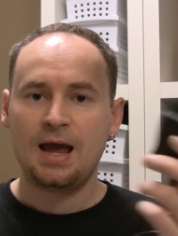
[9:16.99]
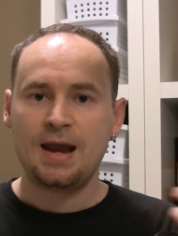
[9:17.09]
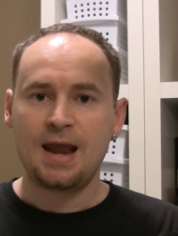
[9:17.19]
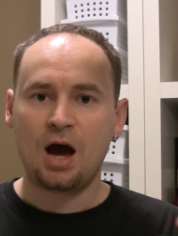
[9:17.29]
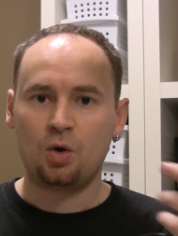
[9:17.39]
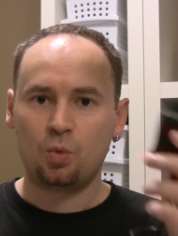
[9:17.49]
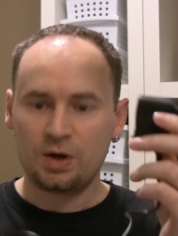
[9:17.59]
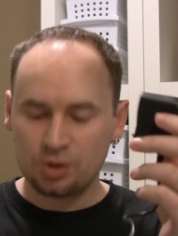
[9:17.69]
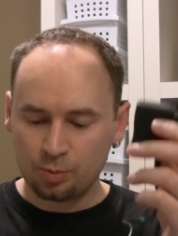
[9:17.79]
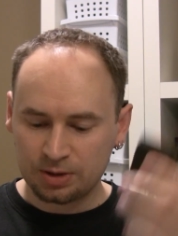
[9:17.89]
Now,
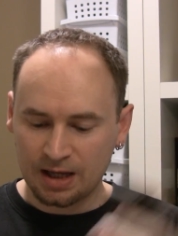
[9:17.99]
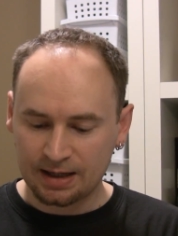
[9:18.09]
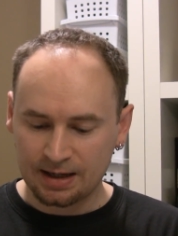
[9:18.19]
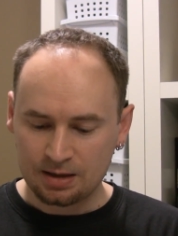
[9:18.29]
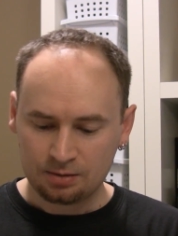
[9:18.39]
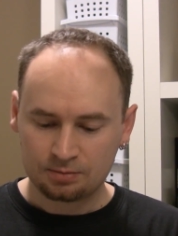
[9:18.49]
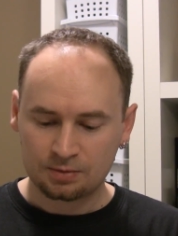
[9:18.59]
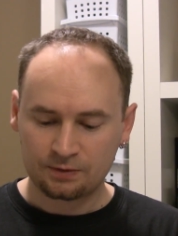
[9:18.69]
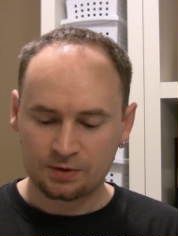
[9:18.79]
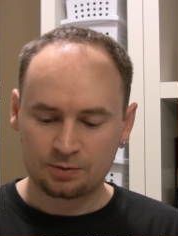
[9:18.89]
when you plug it in,
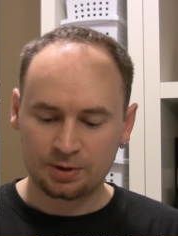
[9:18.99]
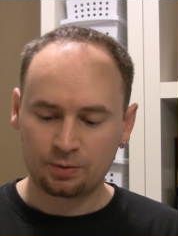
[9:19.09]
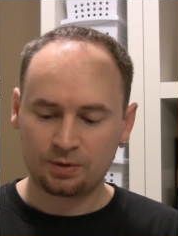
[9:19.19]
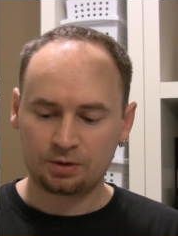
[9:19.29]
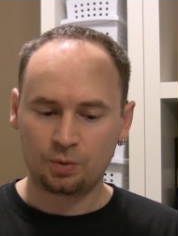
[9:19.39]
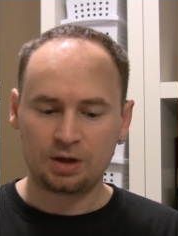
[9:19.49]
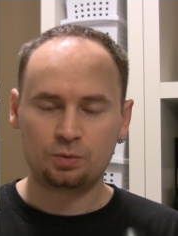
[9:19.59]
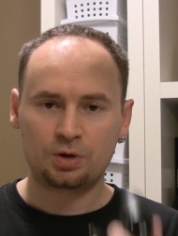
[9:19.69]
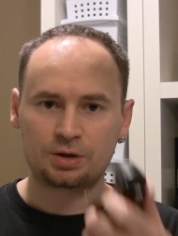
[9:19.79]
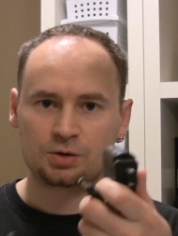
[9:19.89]
first of all, the way it
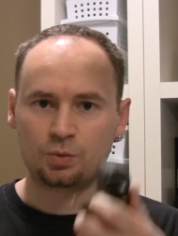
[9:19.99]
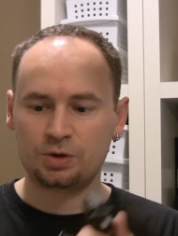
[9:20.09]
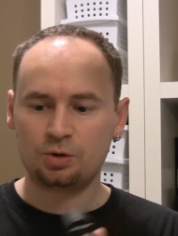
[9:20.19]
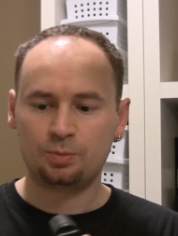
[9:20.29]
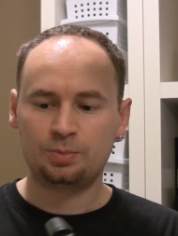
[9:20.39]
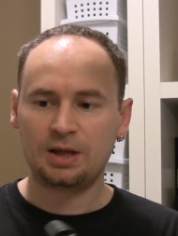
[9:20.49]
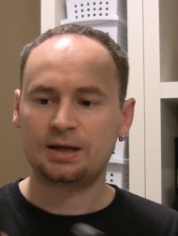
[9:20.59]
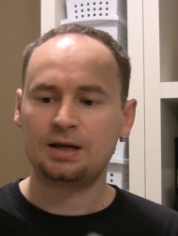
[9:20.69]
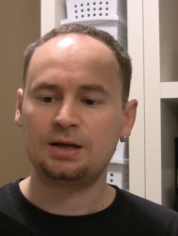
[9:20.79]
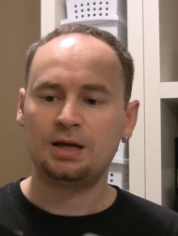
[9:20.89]
works, when you plug
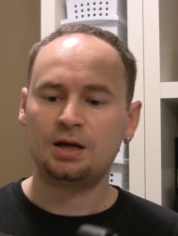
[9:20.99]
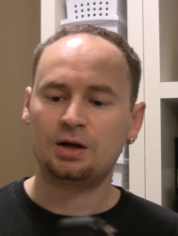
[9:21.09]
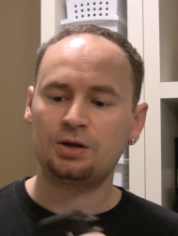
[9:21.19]
it in here,